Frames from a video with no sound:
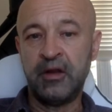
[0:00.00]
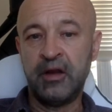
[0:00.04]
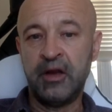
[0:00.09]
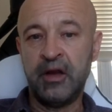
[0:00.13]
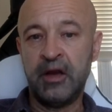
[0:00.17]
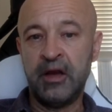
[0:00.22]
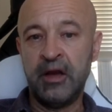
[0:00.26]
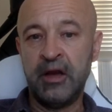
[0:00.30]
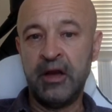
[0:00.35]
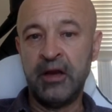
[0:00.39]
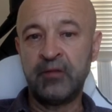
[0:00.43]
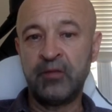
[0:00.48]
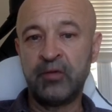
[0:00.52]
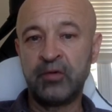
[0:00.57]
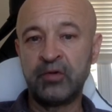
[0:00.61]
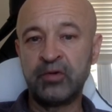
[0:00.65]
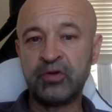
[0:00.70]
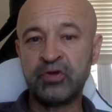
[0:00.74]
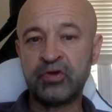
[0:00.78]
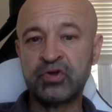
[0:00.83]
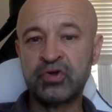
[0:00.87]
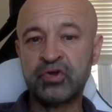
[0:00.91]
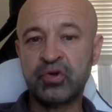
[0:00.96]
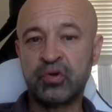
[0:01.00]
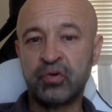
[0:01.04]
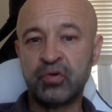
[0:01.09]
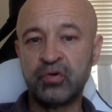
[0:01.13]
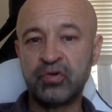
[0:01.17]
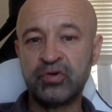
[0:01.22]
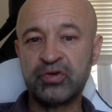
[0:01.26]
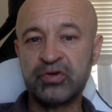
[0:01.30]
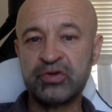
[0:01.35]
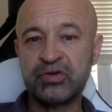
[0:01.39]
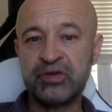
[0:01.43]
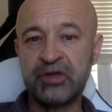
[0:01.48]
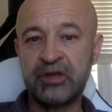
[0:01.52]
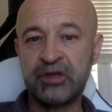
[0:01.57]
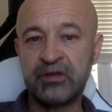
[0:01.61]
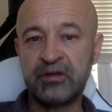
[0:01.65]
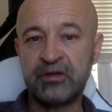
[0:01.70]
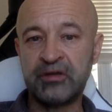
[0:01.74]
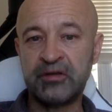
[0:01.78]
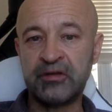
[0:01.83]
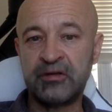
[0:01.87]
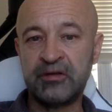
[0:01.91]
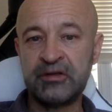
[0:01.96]
Uh, and what it shows is
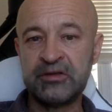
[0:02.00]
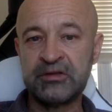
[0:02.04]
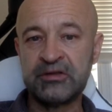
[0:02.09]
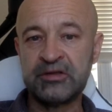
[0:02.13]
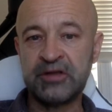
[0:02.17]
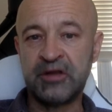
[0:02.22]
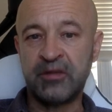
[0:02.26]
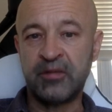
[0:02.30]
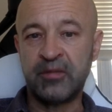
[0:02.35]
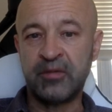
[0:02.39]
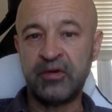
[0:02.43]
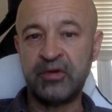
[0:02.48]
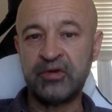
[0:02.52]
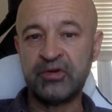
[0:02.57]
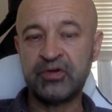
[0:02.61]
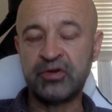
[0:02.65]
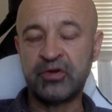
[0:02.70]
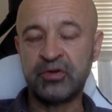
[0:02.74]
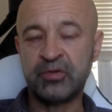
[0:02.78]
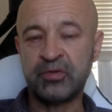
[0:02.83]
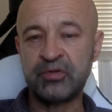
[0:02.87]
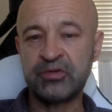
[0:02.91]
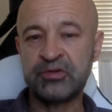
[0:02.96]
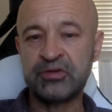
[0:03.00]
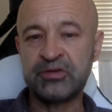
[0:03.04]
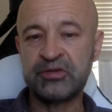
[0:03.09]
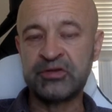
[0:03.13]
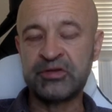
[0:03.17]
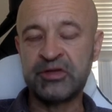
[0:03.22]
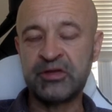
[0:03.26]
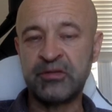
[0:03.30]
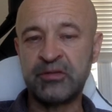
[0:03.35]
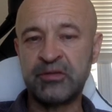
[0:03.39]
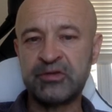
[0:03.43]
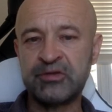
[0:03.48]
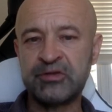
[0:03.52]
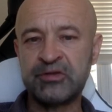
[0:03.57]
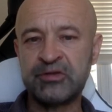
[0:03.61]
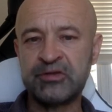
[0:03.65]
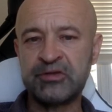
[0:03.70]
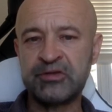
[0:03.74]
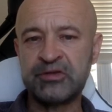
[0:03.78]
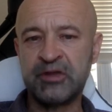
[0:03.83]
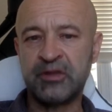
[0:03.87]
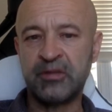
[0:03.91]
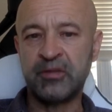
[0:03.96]
that this number is almost the same as
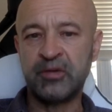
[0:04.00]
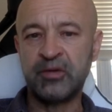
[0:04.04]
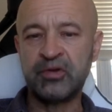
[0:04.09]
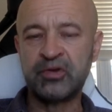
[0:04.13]
this number.